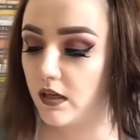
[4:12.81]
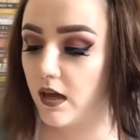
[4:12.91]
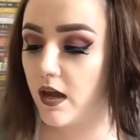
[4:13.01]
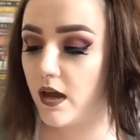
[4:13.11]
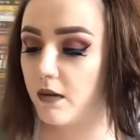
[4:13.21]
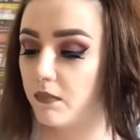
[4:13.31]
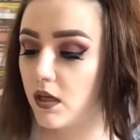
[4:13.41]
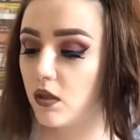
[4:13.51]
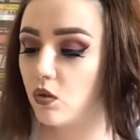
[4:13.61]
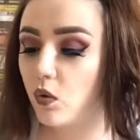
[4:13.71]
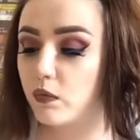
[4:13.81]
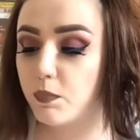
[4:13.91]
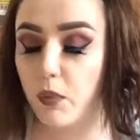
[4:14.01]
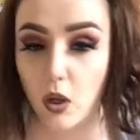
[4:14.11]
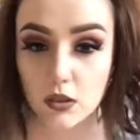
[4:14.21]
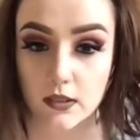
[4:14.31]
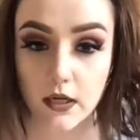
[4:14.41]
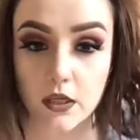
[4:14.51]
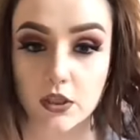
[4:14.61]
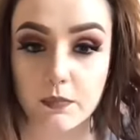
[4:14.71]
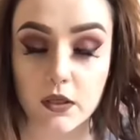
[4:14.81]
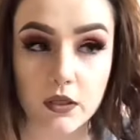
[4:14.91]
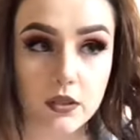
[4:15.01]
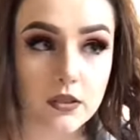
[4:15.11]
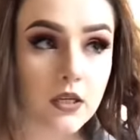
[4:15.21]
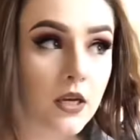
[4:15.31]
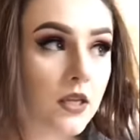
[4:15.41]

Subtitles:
He thought it was balderdash because